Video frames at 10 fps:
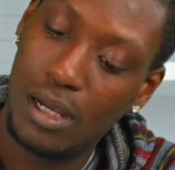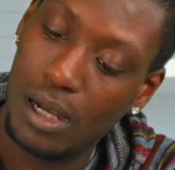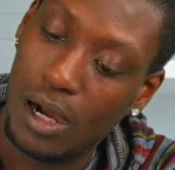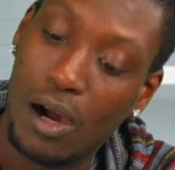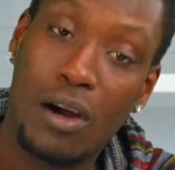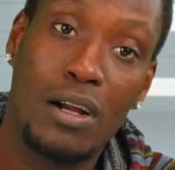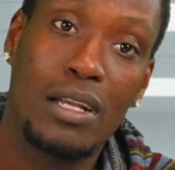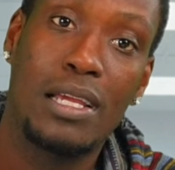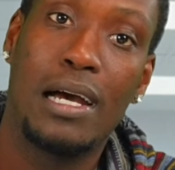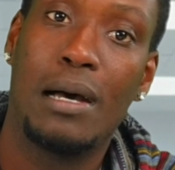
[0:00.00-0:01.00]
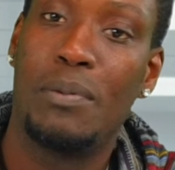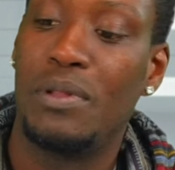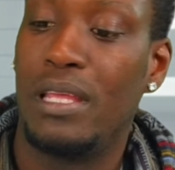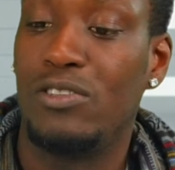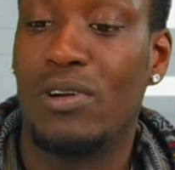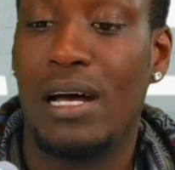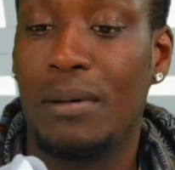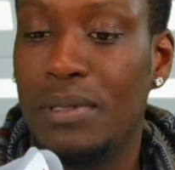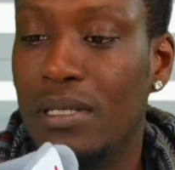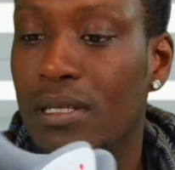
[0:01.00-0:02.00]
a hard cop when they
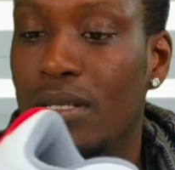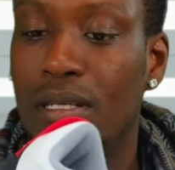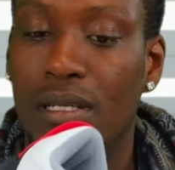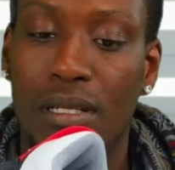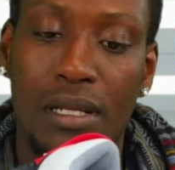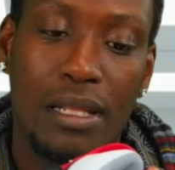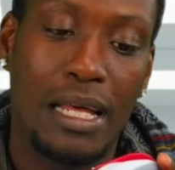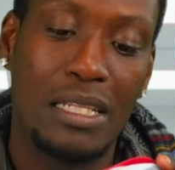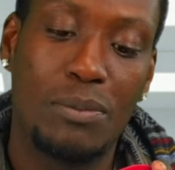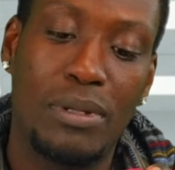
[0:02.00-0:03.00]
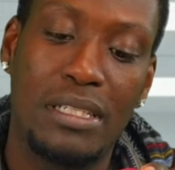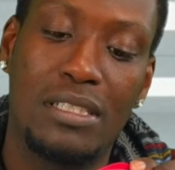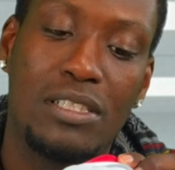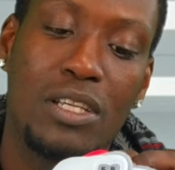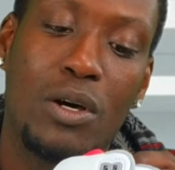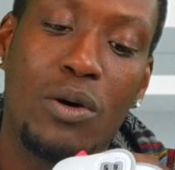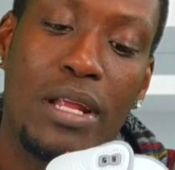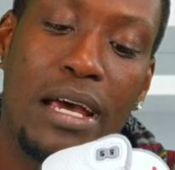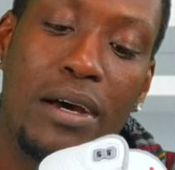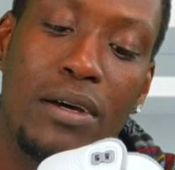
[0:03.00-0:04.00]
dropped. Lots of places sold
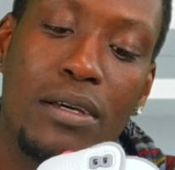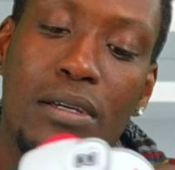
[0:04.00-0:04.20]
out.